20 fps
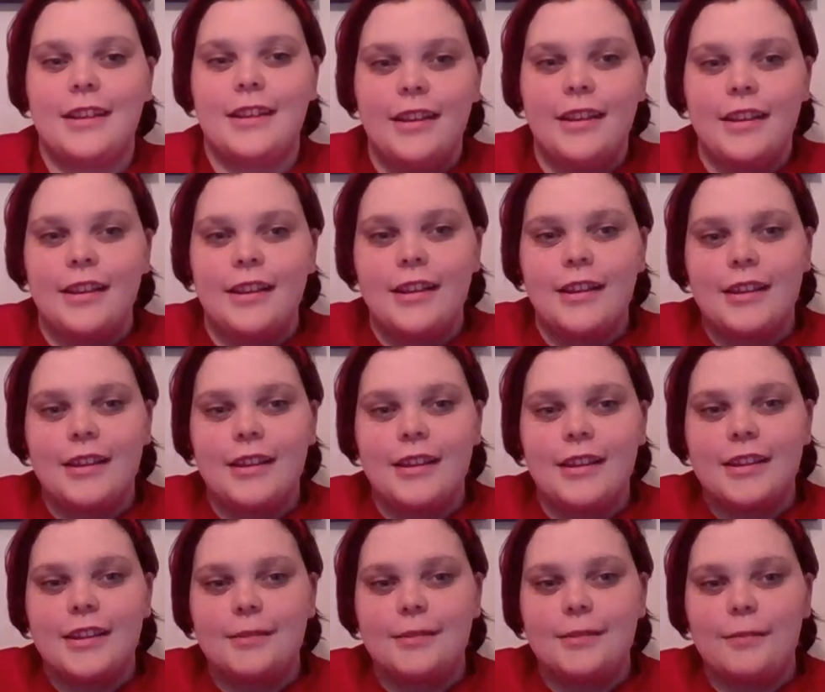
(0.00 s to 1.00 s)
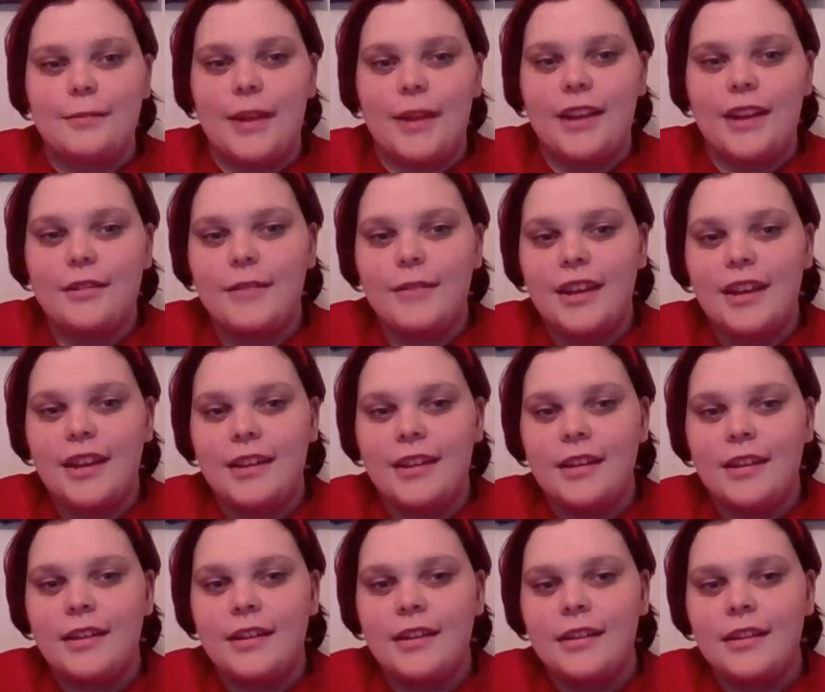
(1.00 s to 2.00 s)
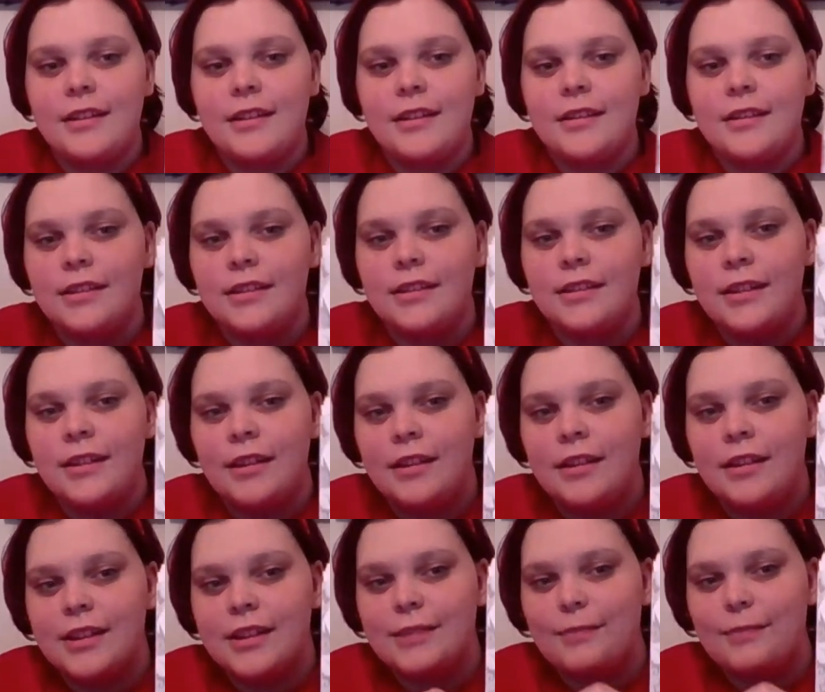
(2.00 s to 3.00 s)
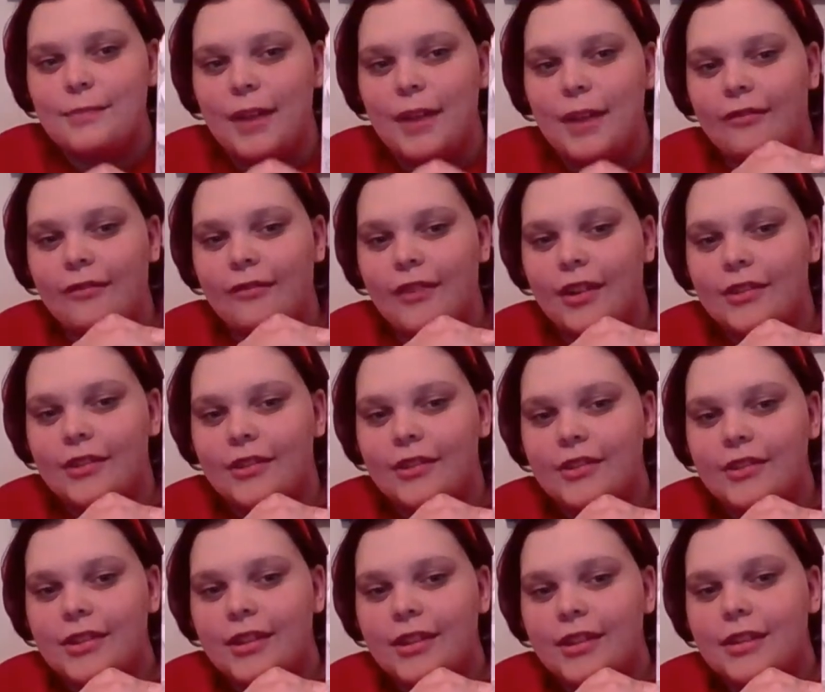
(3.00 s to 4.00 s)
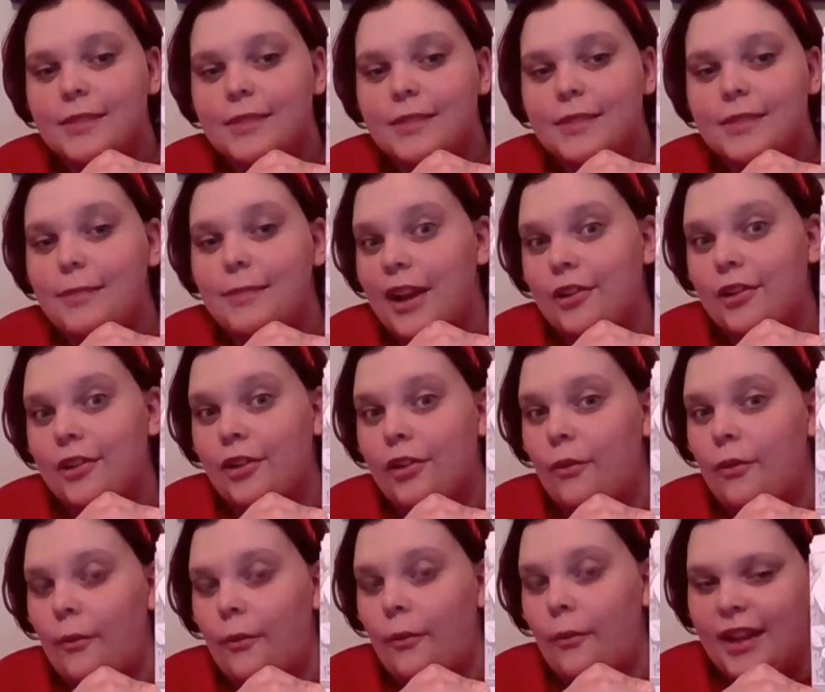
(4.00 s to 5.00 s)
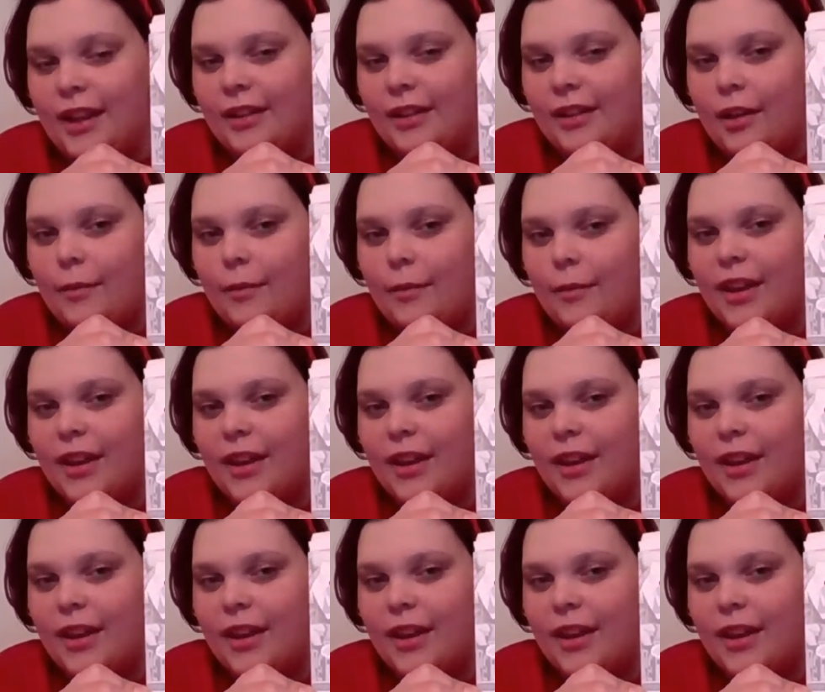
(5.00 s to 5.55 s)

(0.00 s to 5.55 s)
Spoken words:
Spider-Man Spider-Verse, Spider-Gwen comic.